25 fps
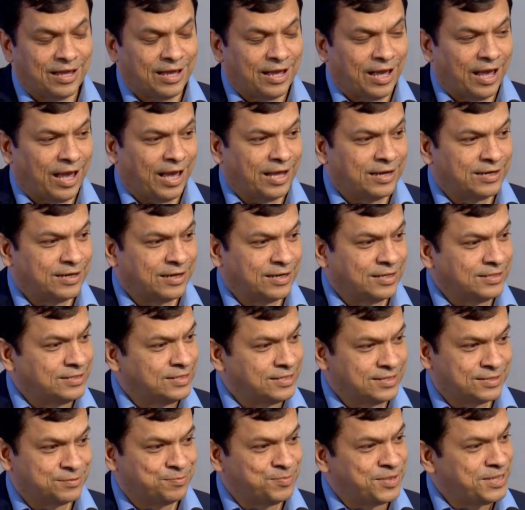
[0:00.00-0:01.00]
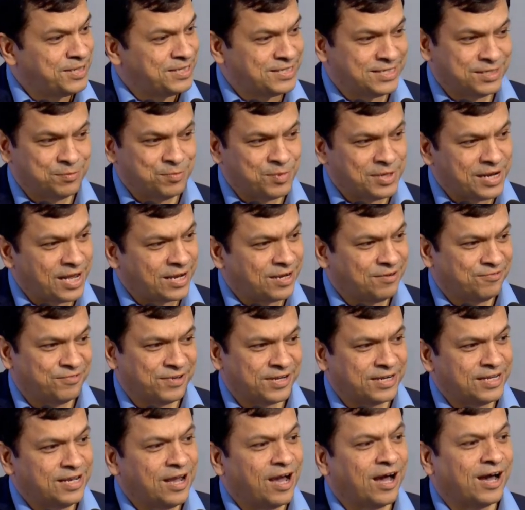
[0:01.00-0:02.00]
And this may seem like a
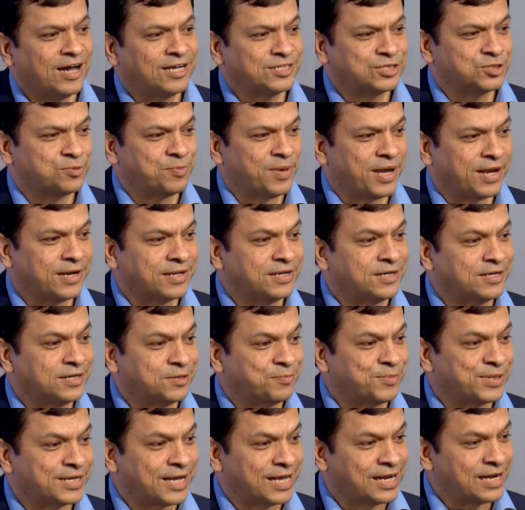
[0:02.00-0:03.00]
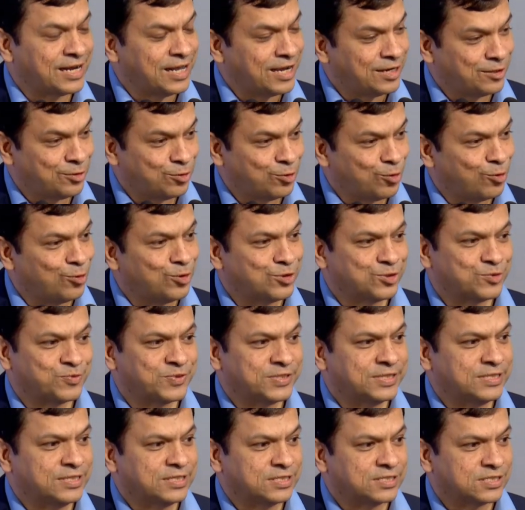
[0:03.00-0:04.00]
very harsh barrier, but I'd like to close
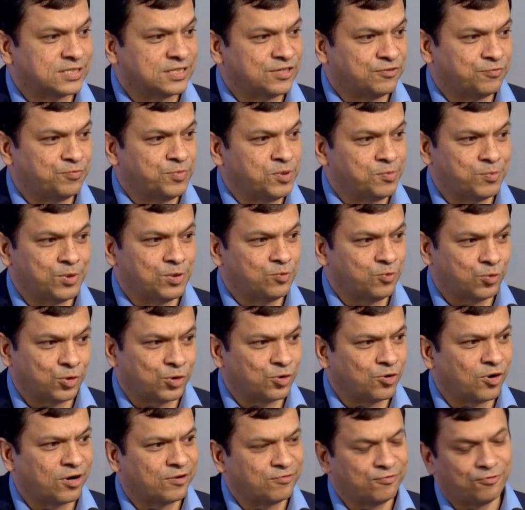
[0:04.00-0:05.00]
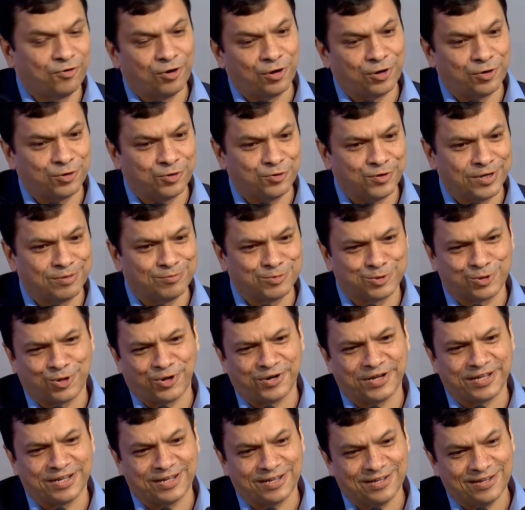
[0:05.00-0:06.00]
with this. If people would not follow you, I'm
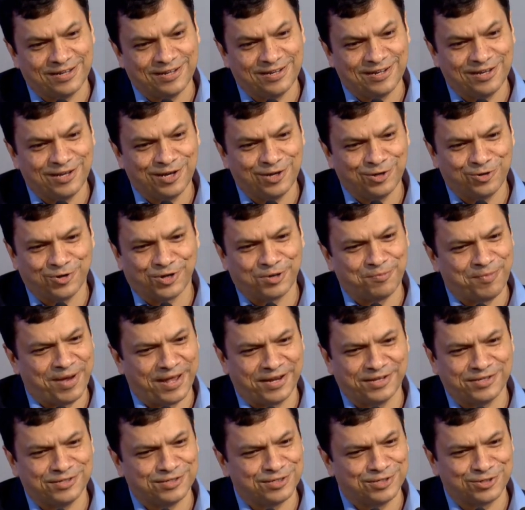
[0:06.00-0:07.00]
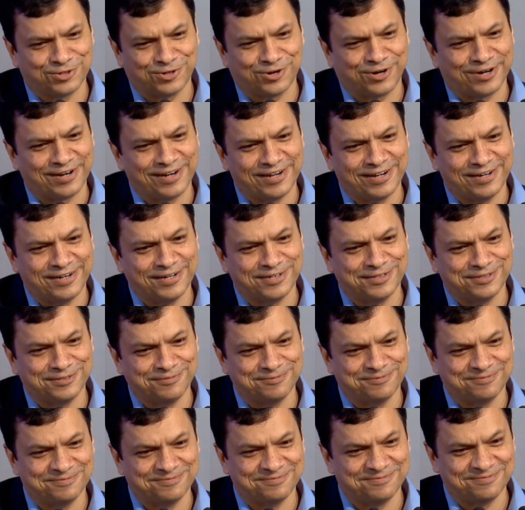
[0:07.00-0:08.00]
sorry. You're a manager, you're not a leader.
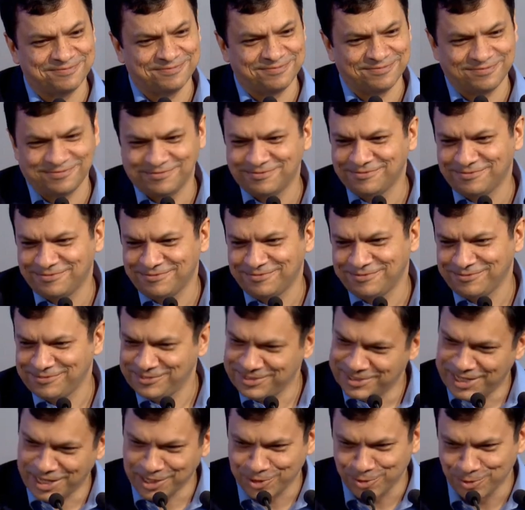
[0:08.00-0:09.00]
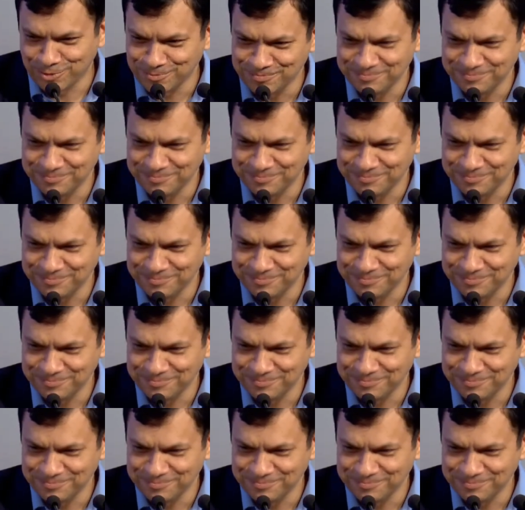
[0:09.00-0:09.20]
Thank you.